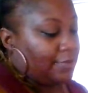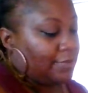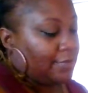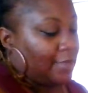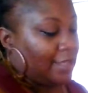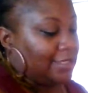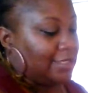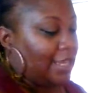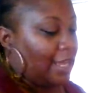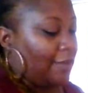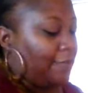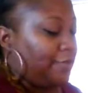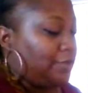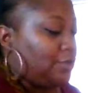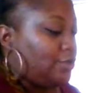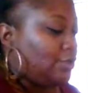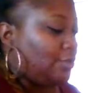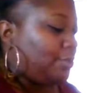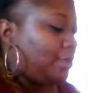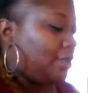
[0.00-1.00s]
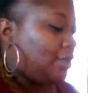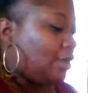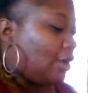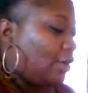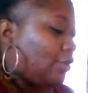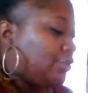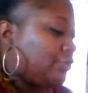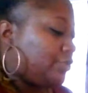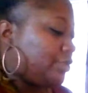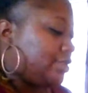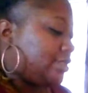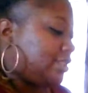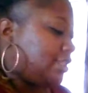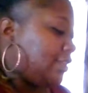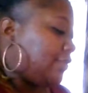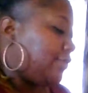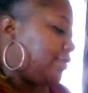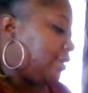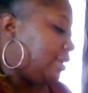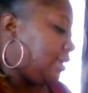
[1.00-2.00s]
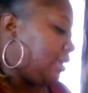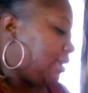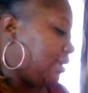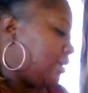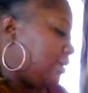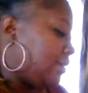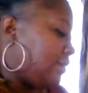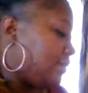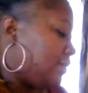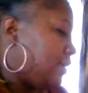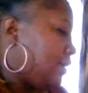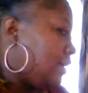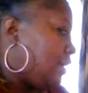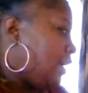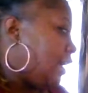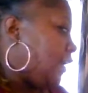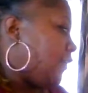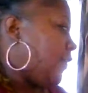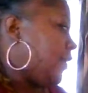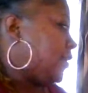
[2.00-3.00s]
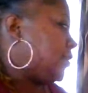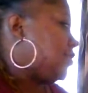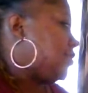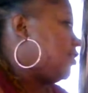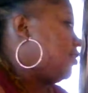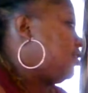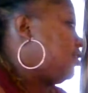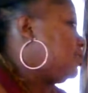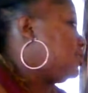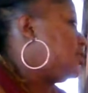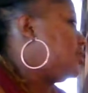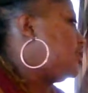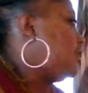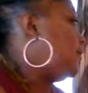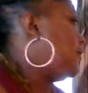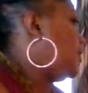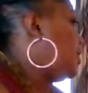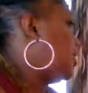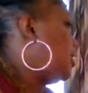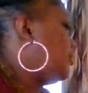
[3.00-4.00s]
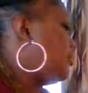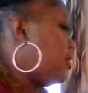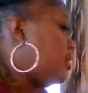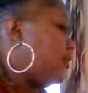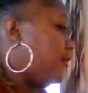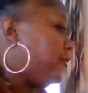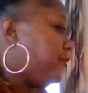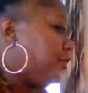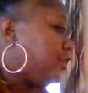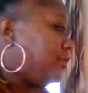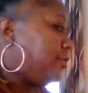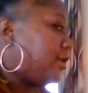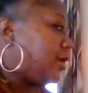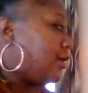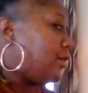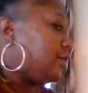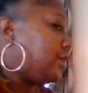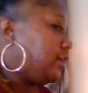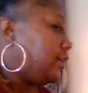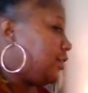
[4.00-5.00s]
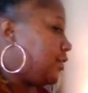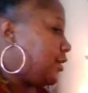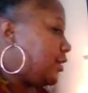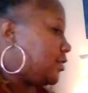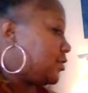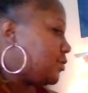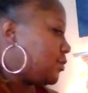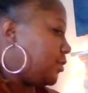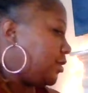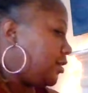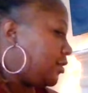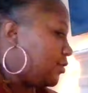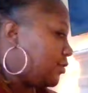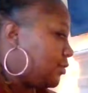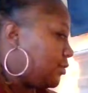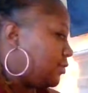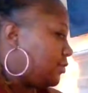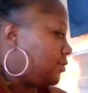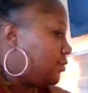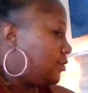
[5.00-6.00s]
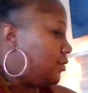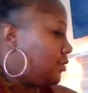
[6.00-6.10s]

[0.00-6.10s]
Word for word: It's time for you to be on the receiving end. All right, something significant about football here as well.